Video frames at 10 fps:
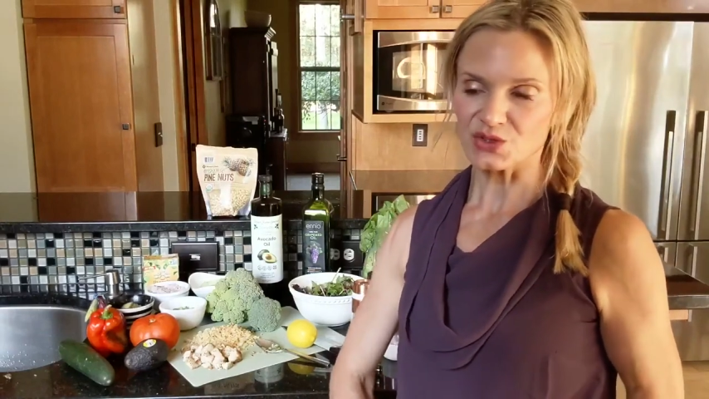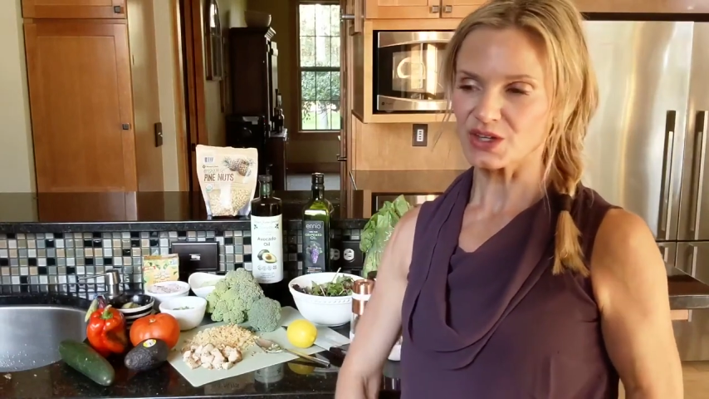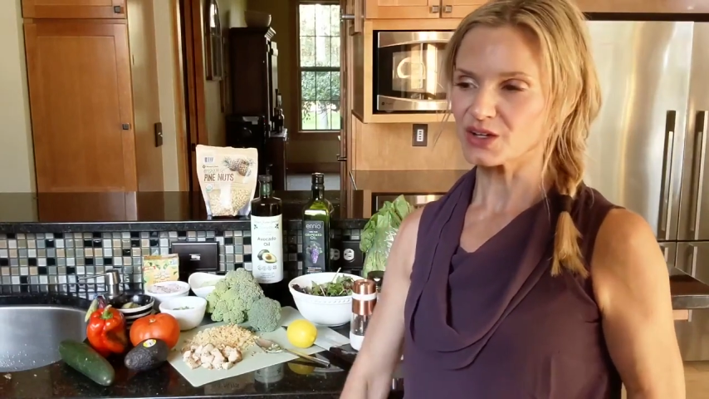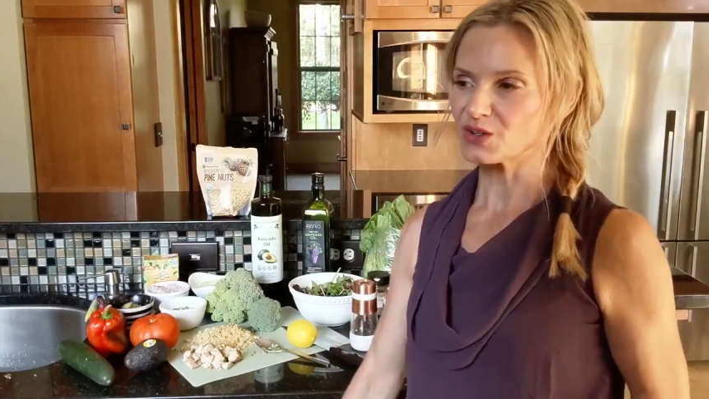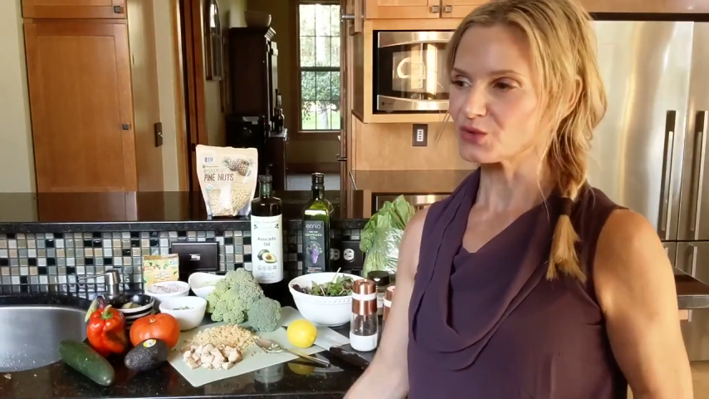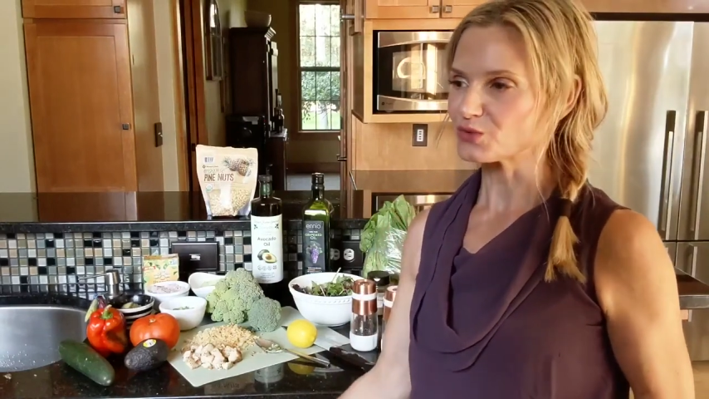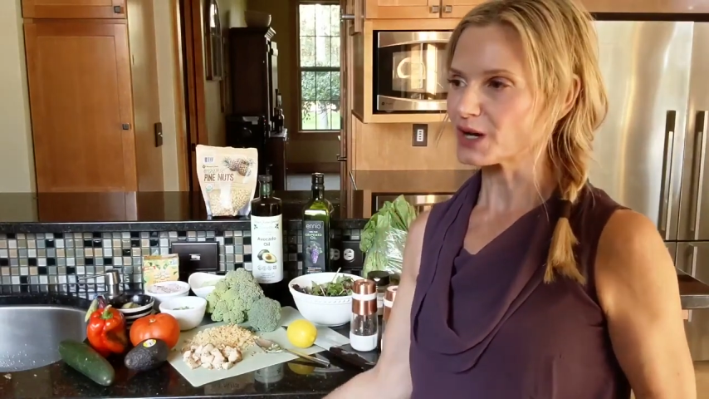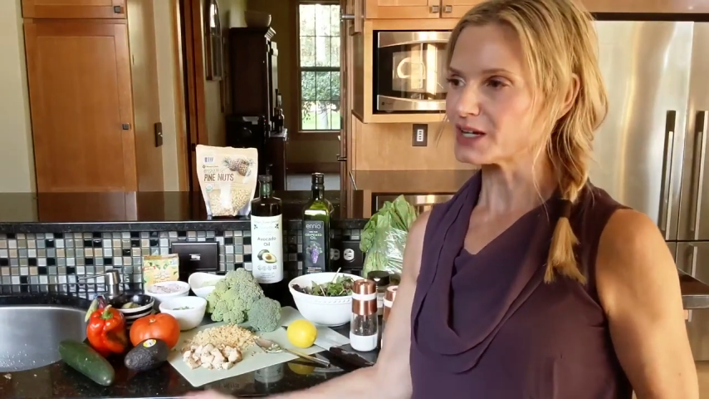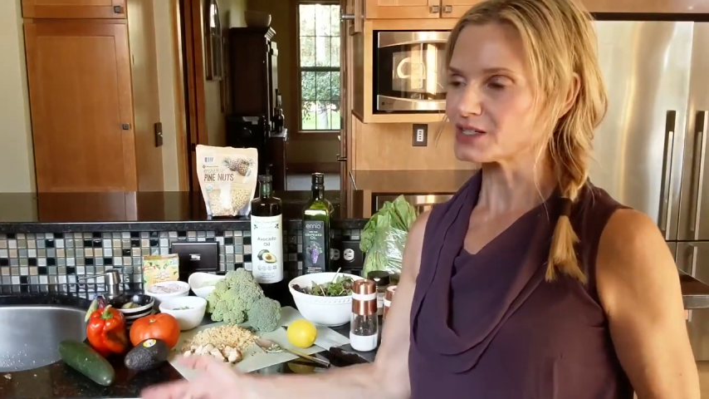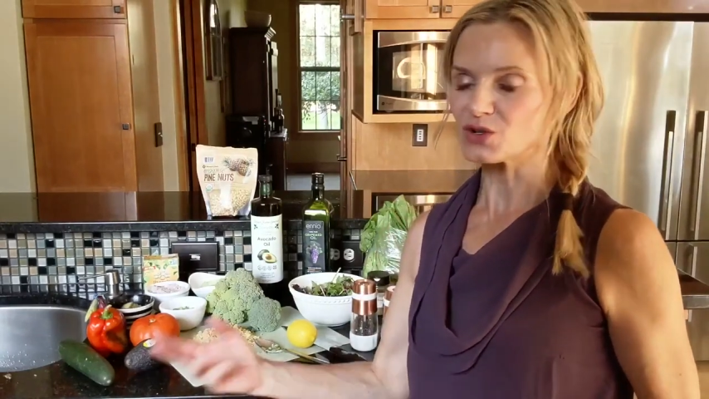the
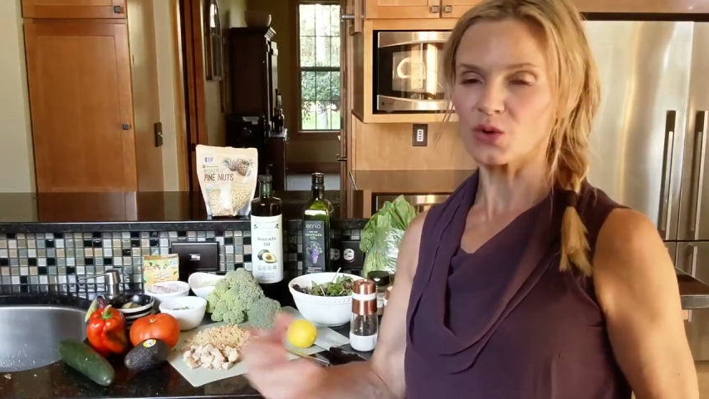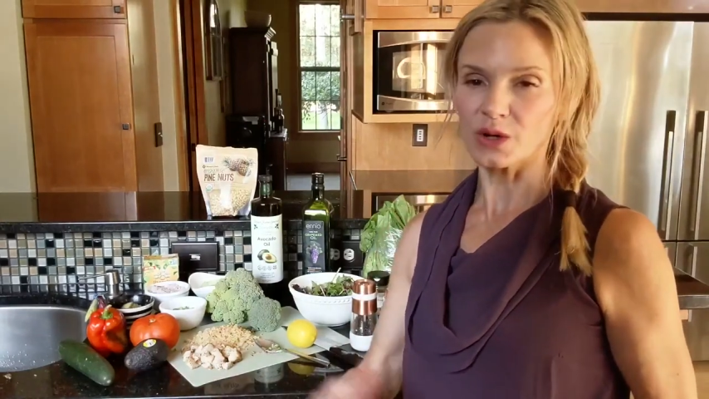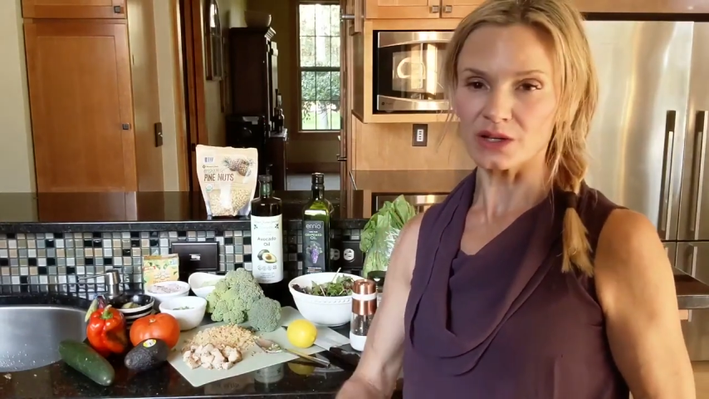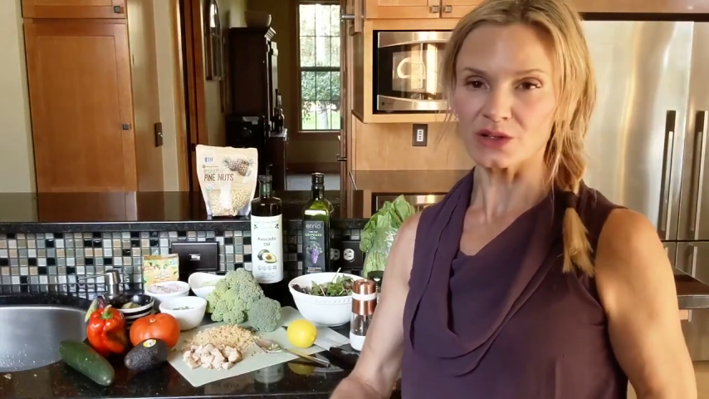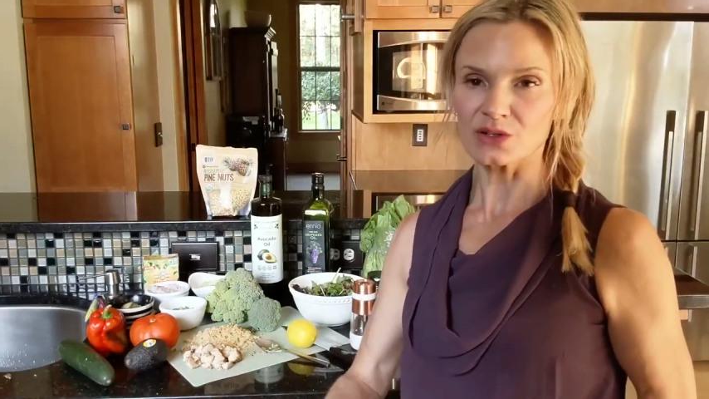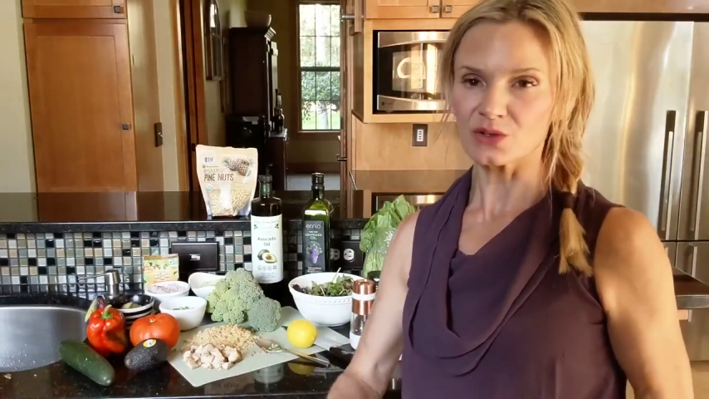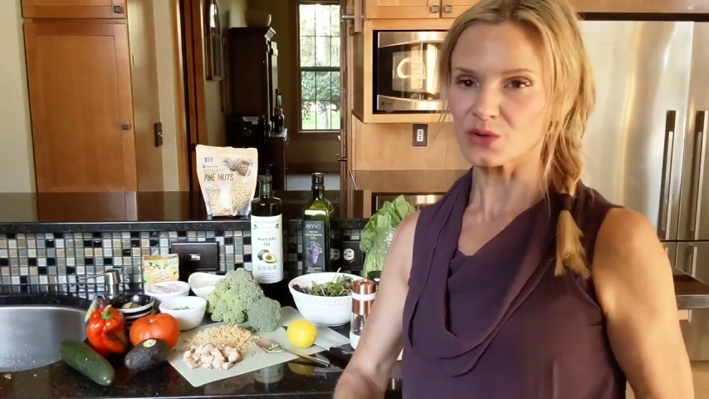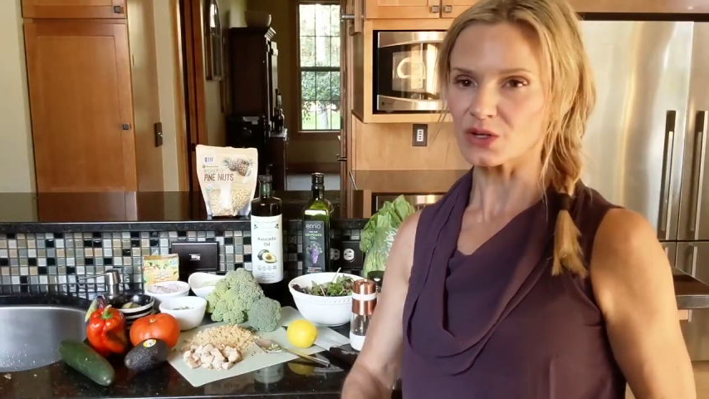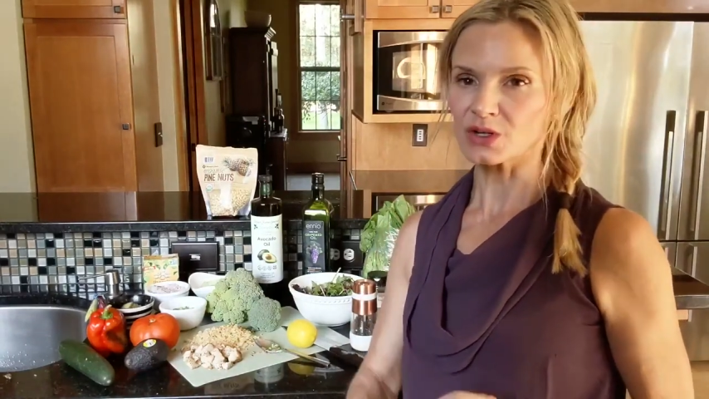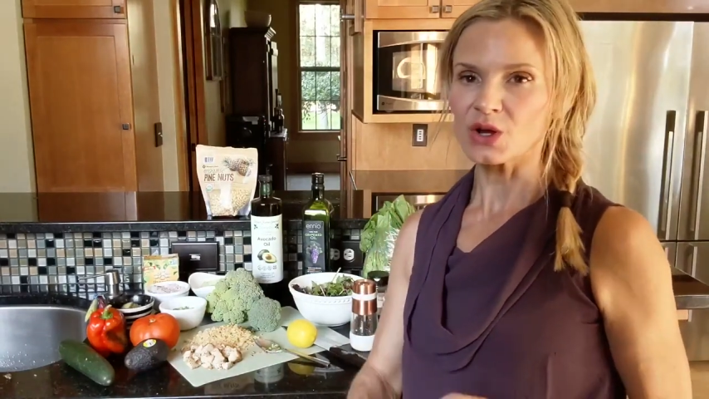right oil
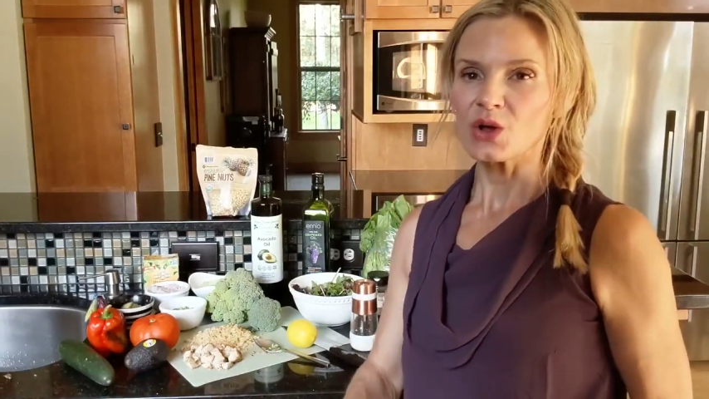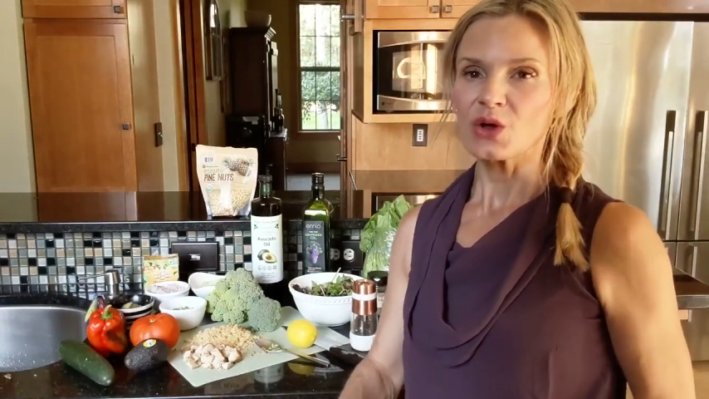or